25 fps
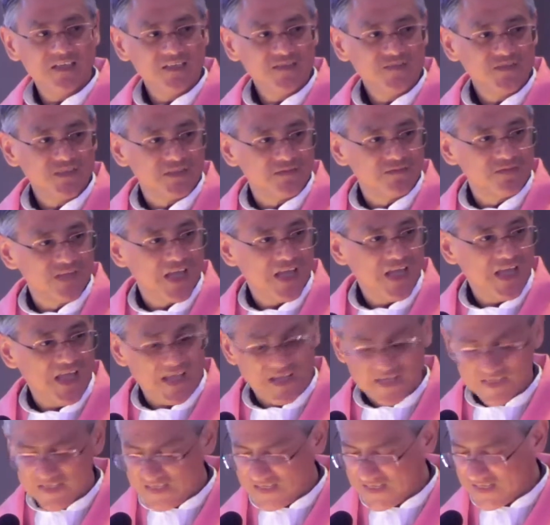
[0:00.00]
the gifts of
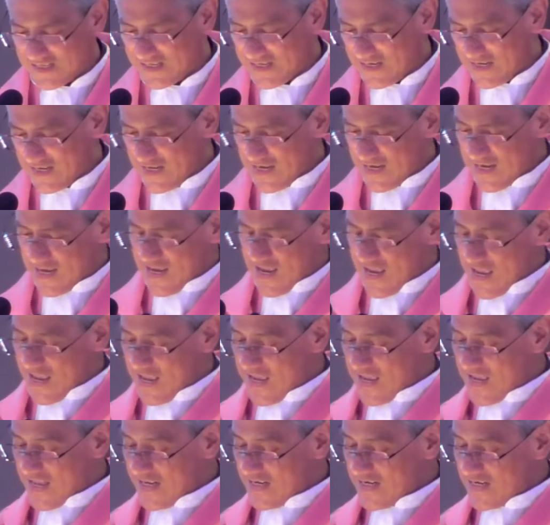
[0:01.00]
God
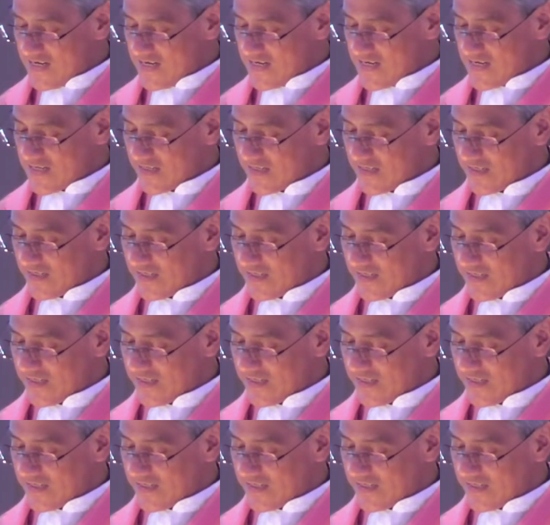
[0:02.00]
and